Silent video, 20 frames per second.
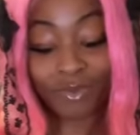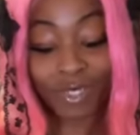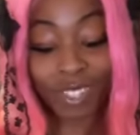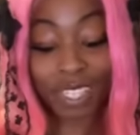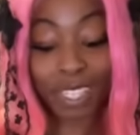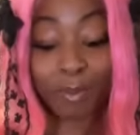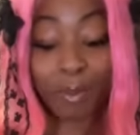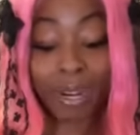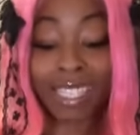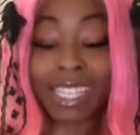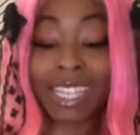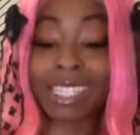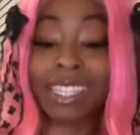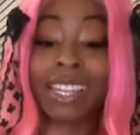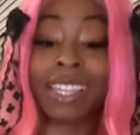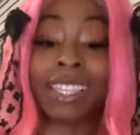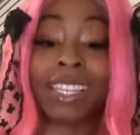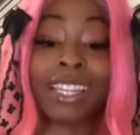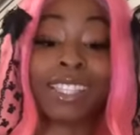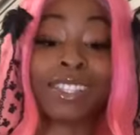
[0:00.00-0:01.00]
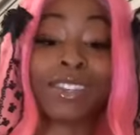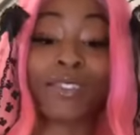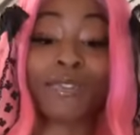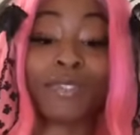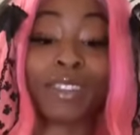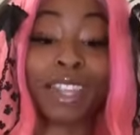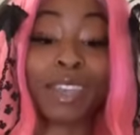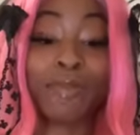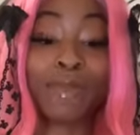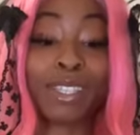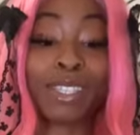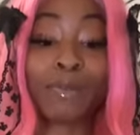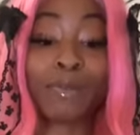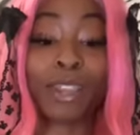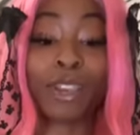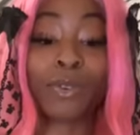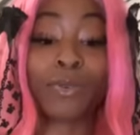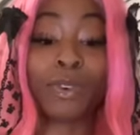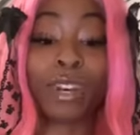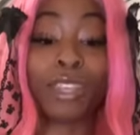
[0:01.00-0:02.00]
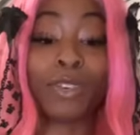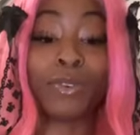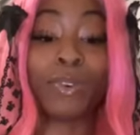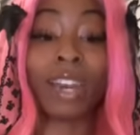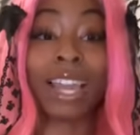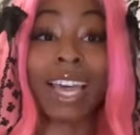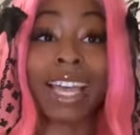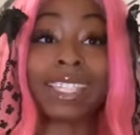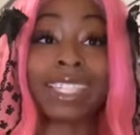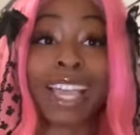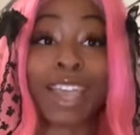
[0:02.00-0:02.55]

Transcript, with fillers: Somebody says nothing is off limits. Somebody could want to utilize